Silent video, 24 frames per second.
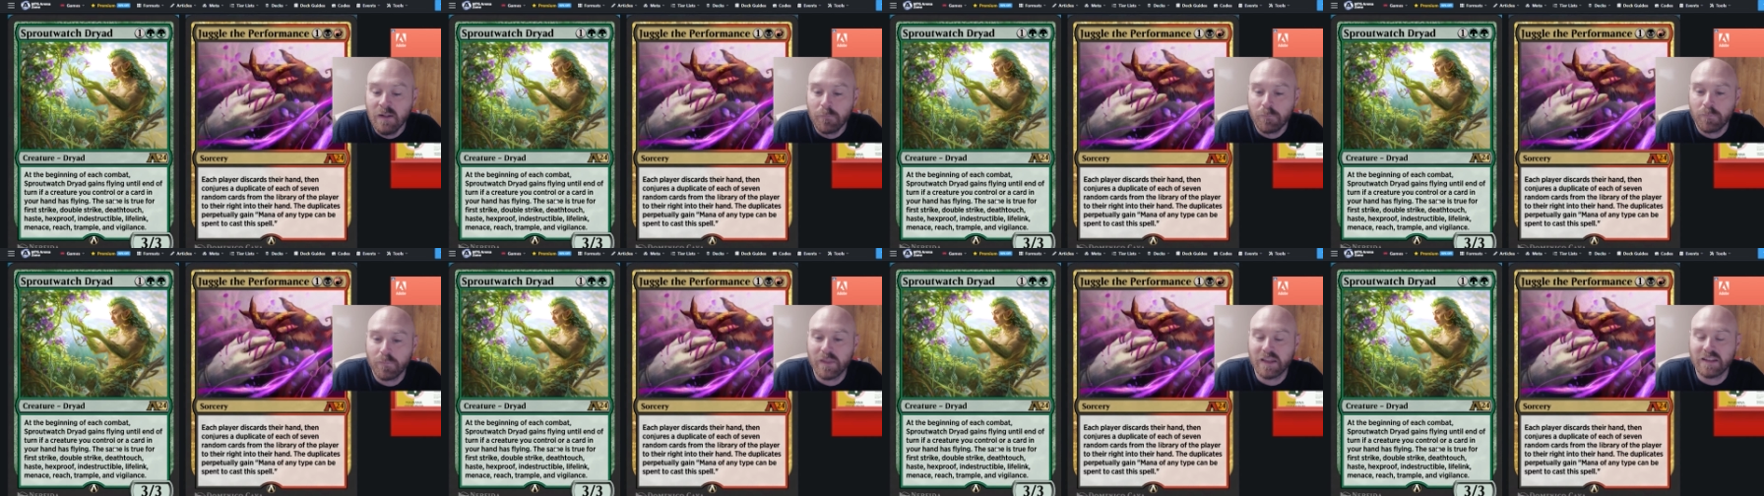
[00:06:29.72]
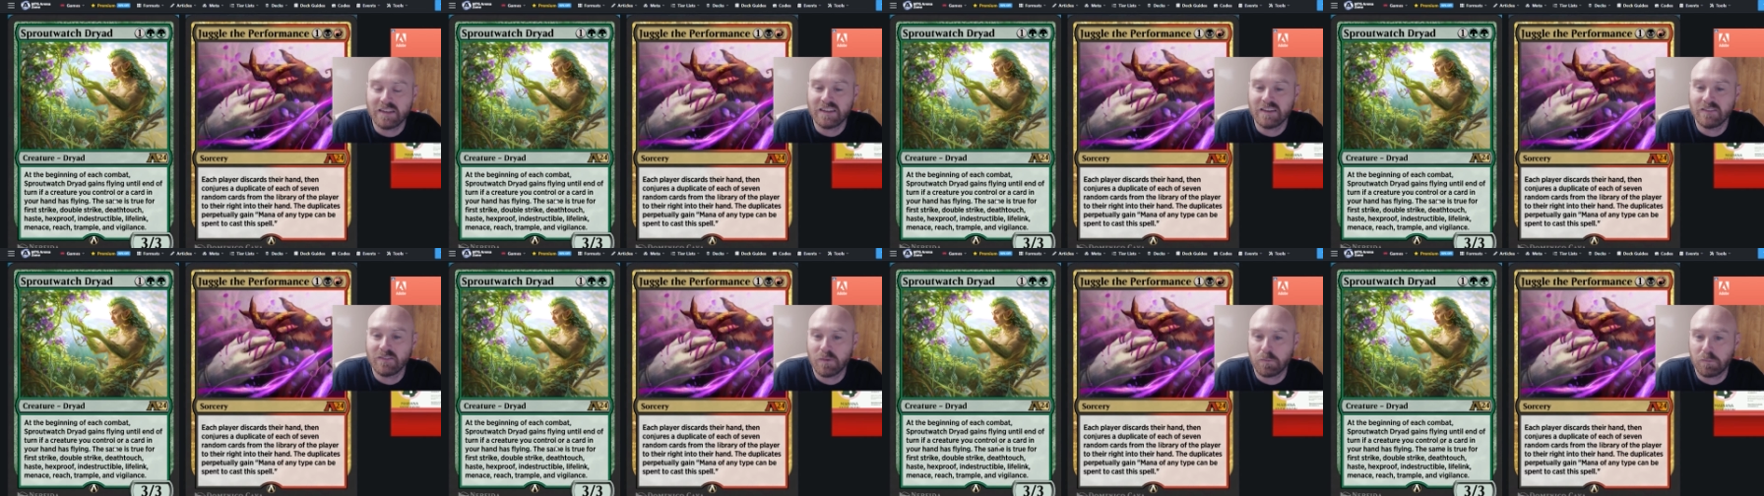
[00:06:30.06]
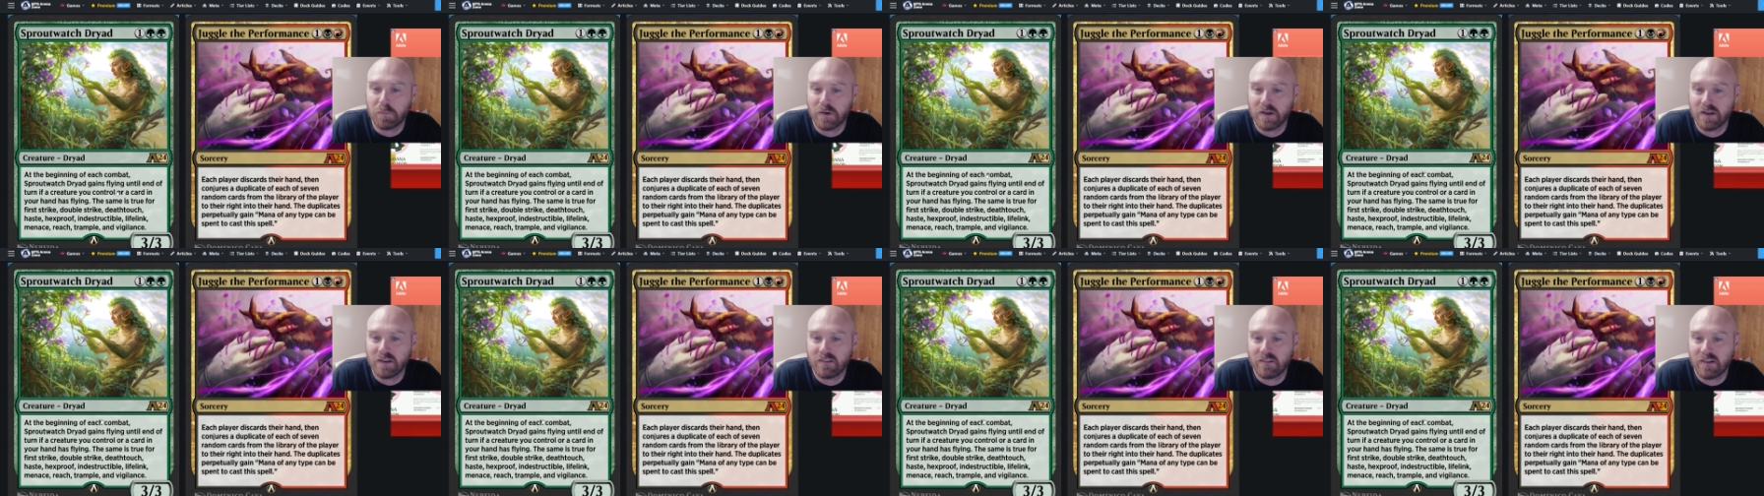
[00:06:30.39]
This seems
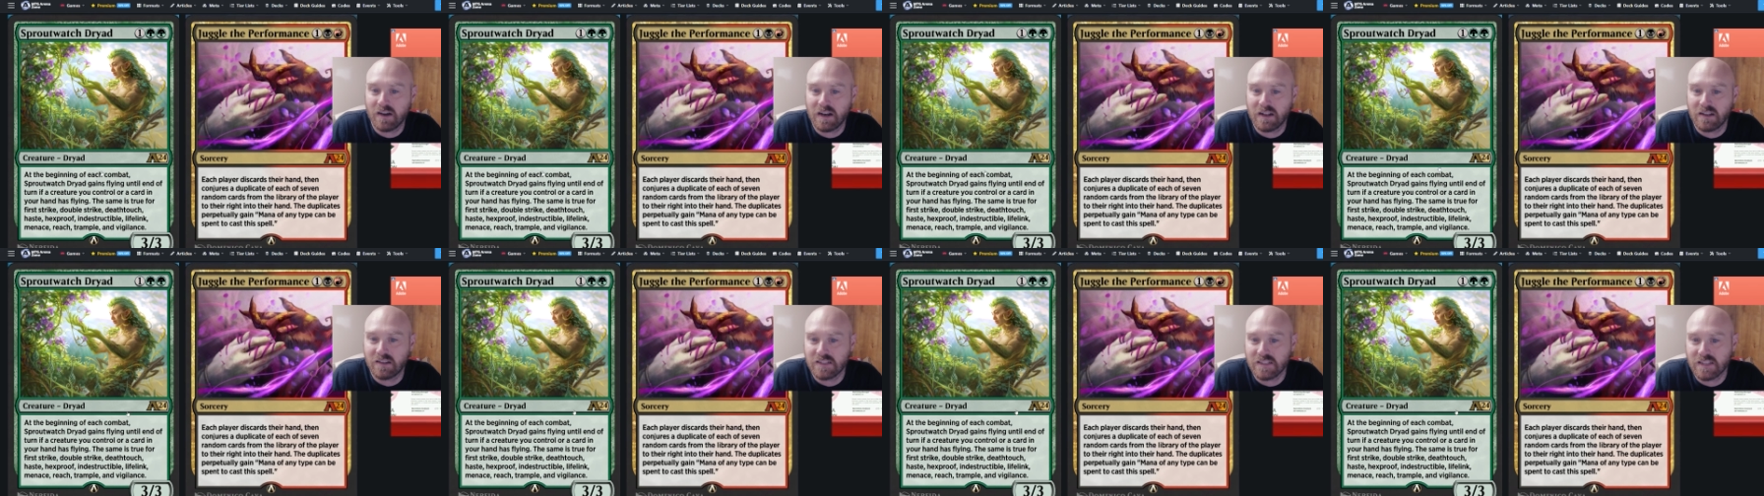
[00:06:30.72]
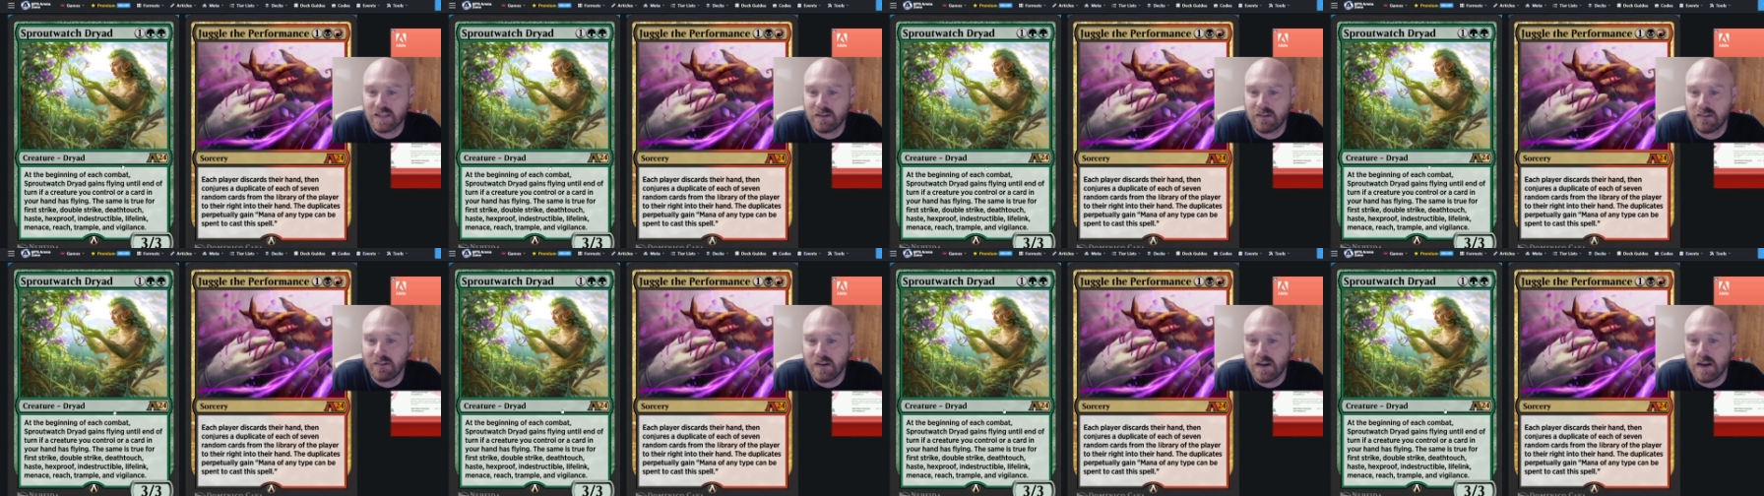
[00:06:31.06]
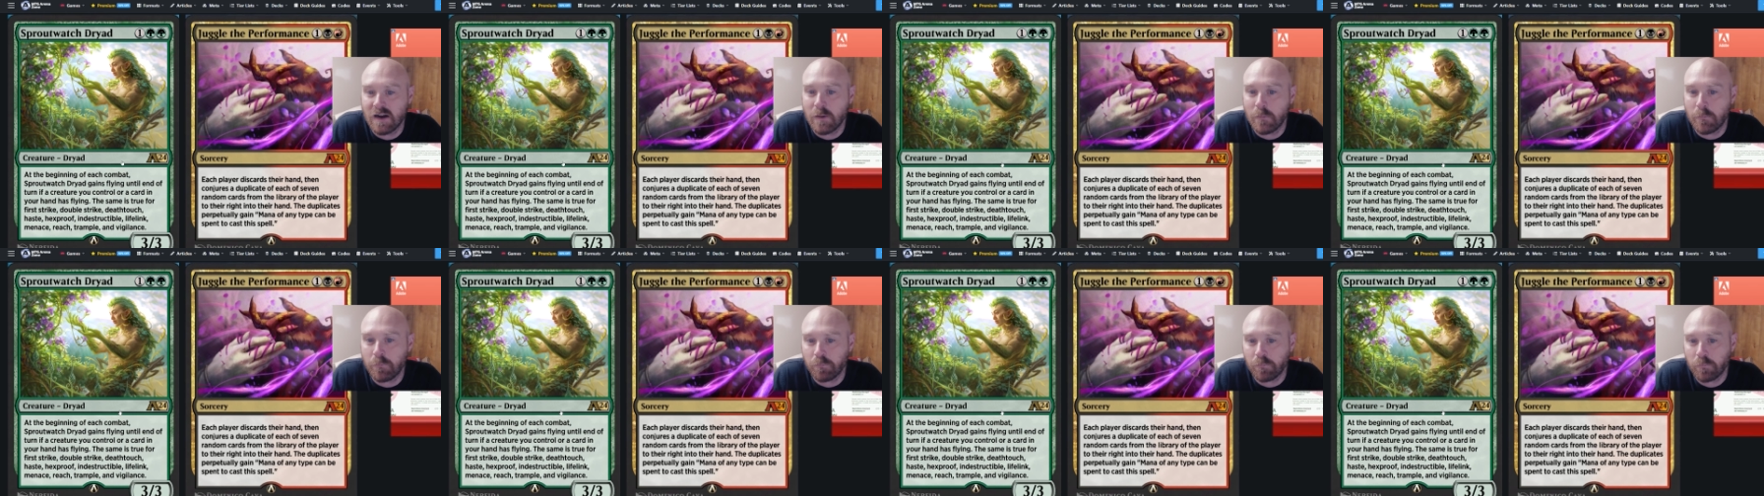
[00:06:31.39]
pretty great also.
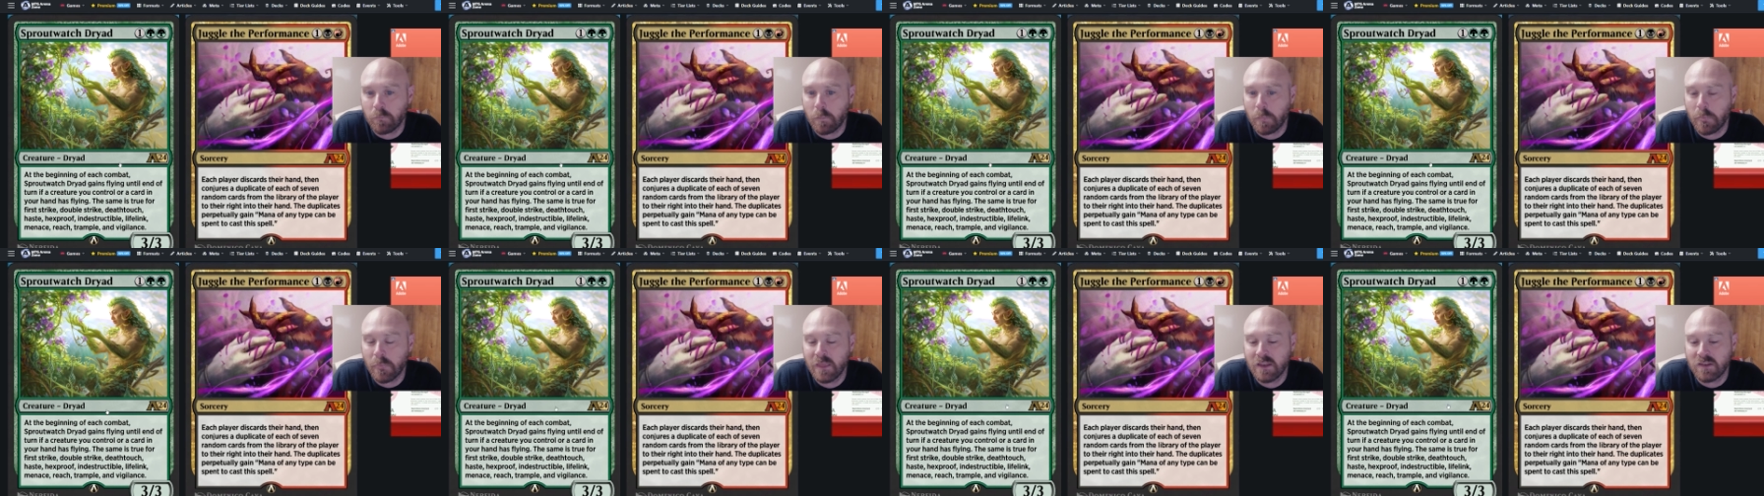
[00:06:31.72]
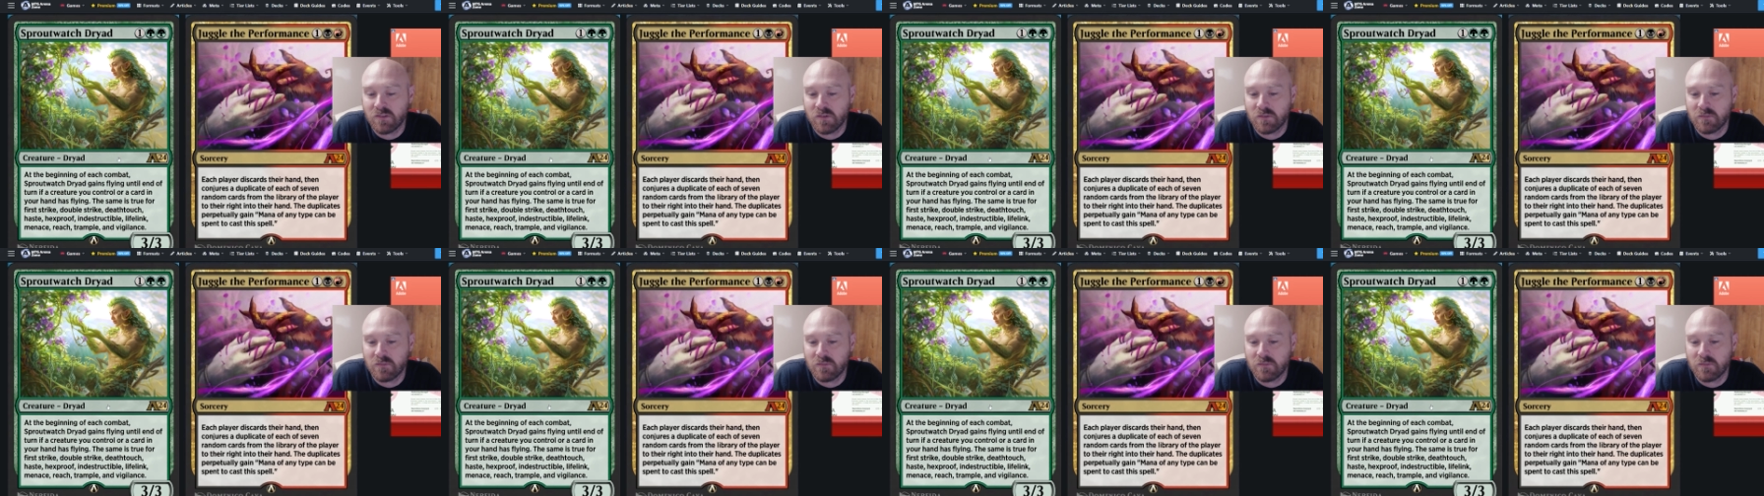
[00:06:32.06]
This